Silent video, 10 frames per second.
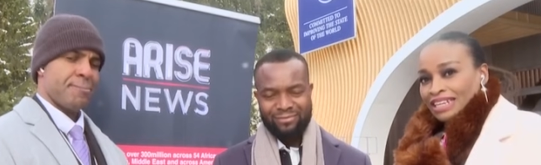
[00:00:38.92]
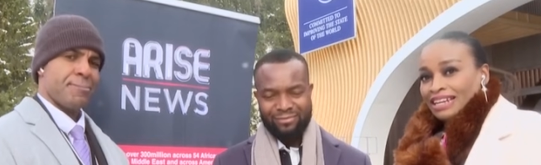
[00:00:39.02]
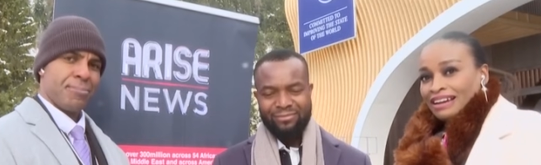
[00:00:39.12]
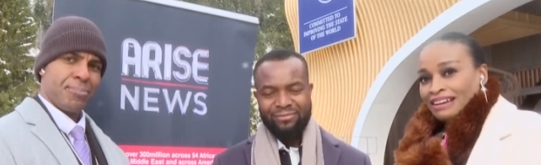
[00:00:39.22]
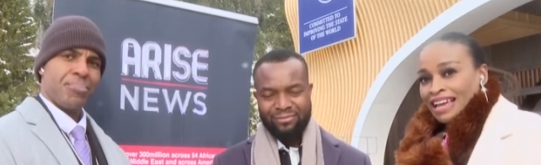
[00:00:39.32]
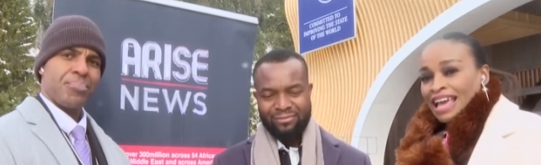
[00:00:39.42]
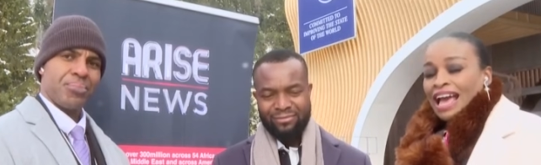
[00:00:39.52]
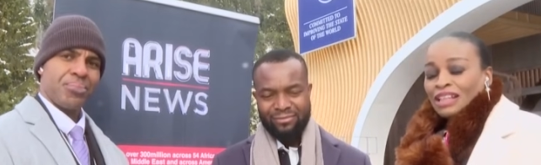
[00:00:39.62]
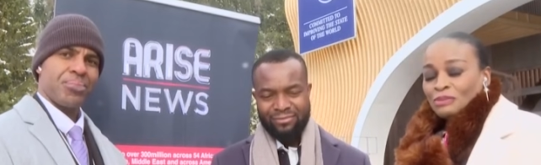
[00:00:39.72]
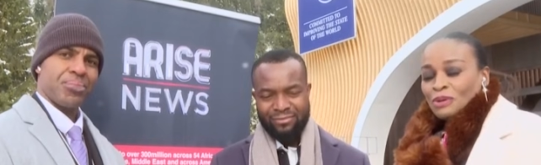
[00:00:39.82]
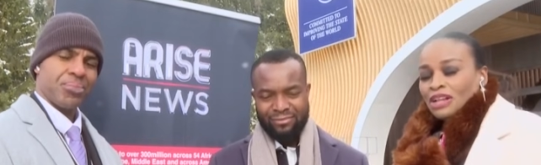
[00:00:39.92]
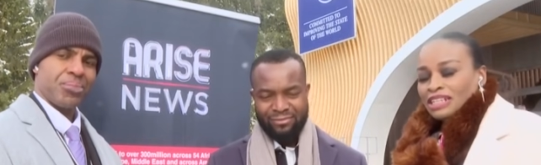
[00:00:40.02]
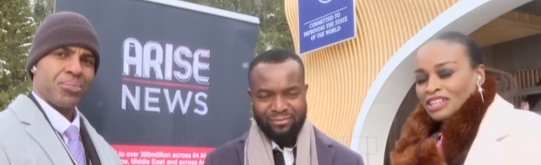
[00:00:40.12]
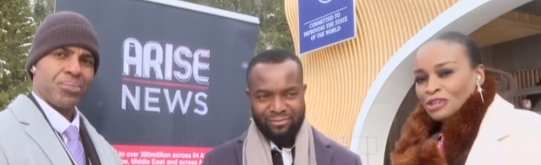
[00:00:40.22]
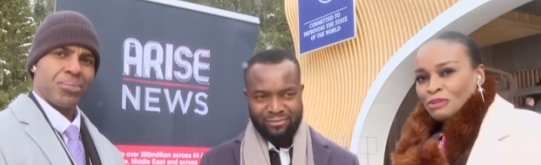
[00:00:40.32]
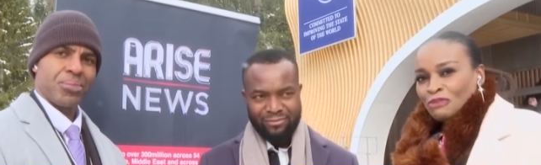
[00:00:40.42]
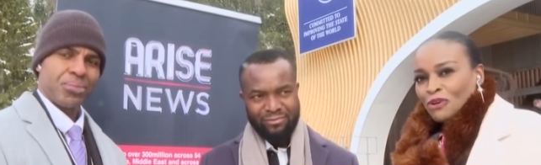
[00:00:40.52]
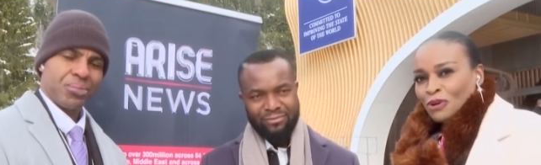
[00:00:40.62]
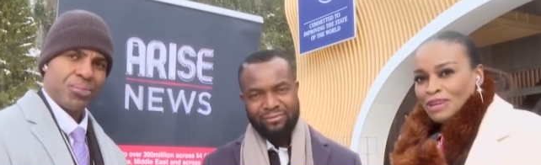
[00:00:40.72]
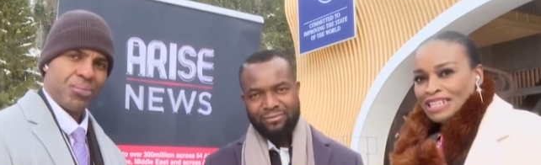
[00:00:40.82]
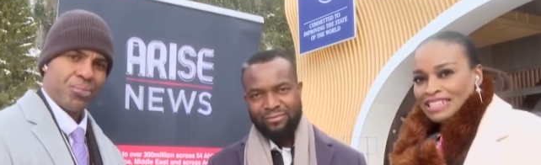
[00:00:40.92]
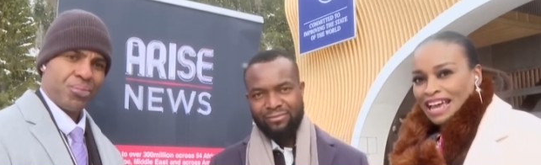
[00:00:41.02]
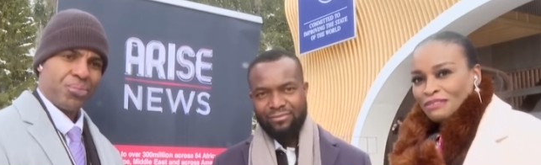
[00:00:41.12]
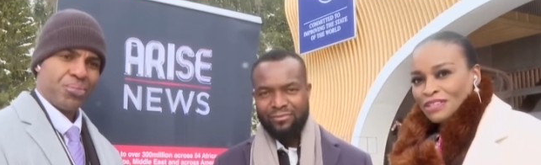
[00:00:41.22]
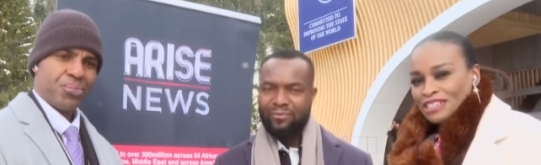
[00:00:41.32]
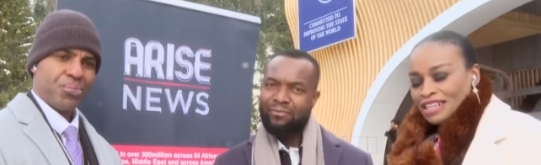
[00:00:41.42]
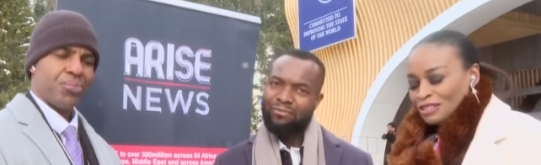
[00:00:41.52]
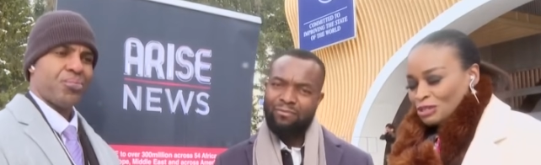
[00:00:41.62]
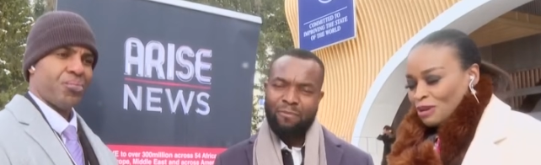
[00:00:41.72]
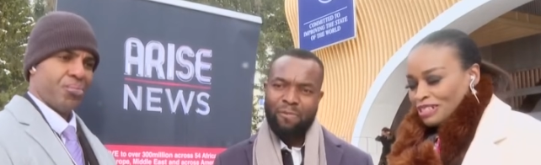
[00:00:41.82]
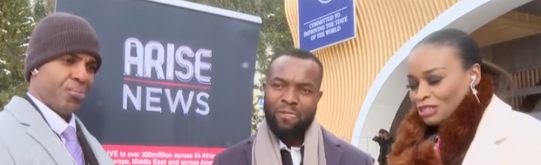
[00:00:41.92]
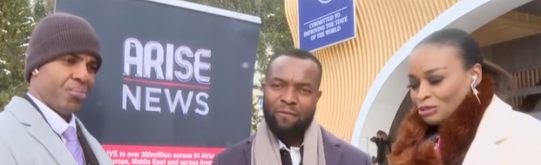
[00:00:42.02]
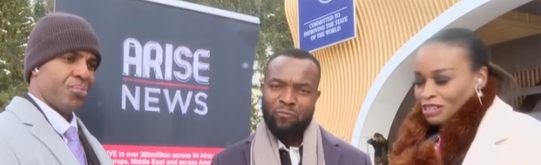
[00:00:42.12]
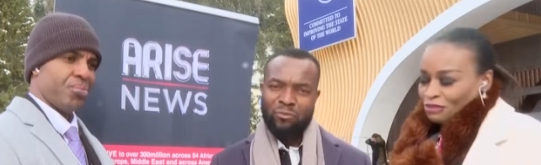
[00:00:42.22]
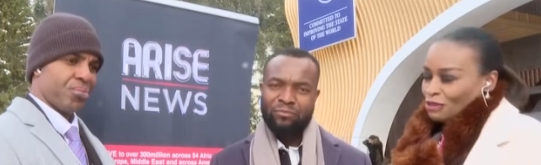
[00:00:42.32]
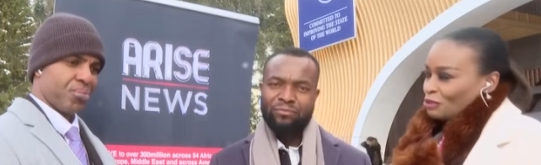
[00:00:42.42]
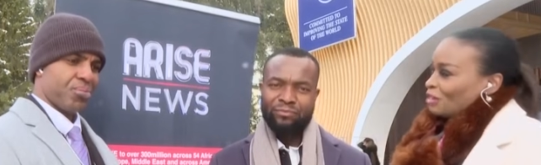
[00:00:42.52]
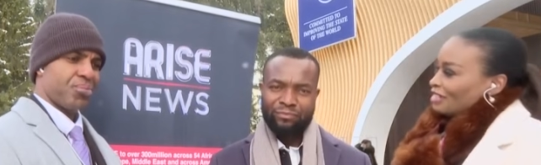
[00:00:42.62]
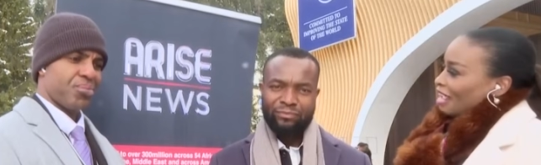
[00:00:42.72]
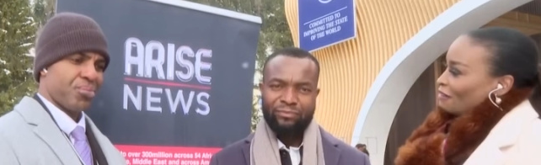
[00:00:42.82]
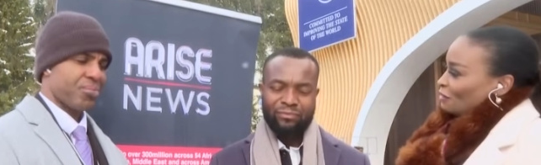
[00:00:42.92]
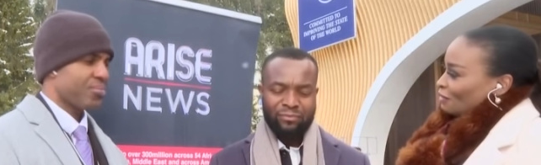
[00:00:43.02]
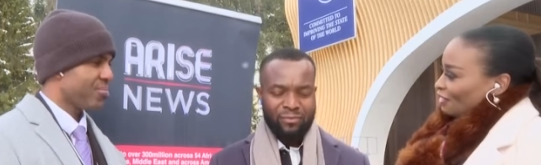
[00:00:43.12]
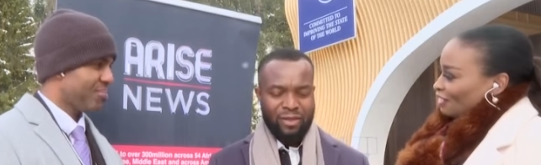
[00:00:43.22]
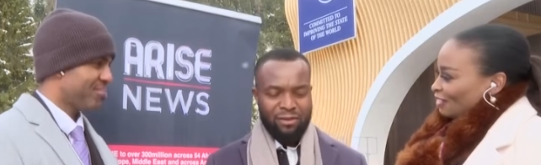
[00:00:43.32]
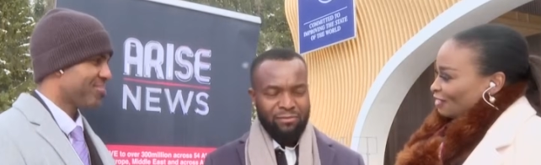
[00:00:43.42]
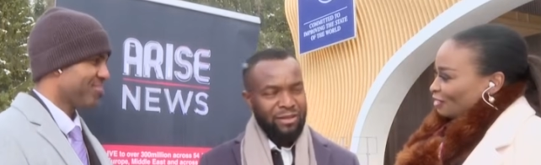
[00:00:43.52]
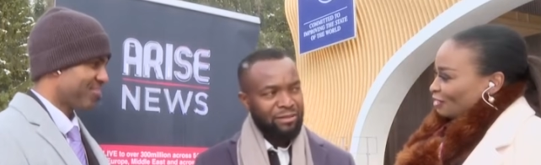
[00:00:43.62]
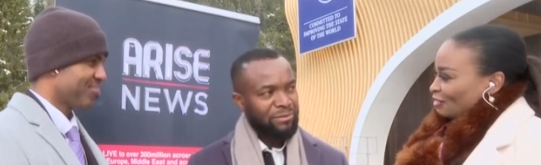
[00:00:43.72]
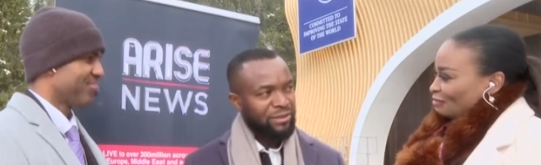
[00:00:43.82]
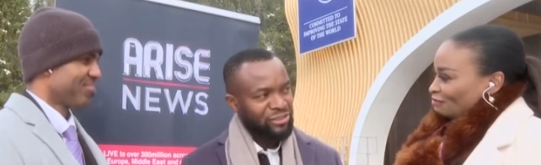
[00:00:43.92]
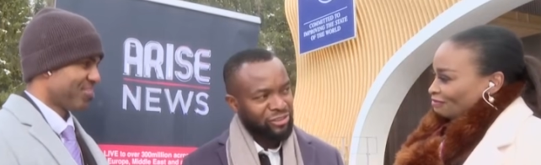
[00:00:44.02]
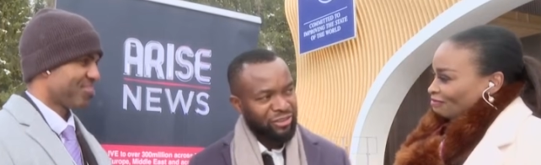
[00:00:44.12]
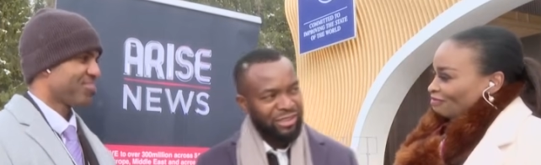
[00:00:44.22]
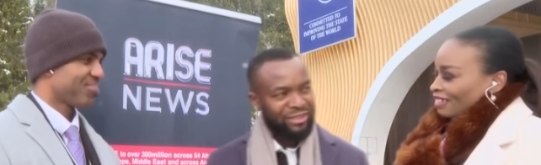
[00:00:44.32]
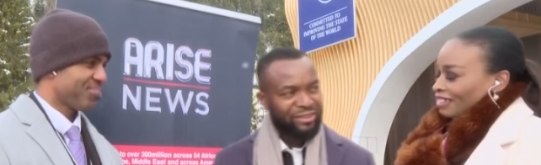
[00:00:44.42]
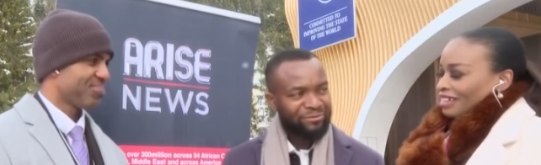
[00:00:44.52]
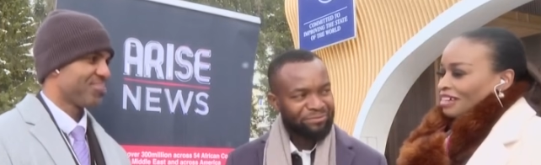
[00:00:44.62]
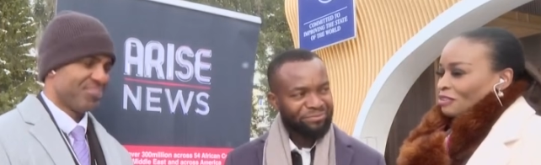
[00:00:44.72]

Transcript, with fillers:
Speaker 1: here at the World Economic Forum in Davos in 2024. Great to have you with us on the Our show. Our pleasure, Alaka.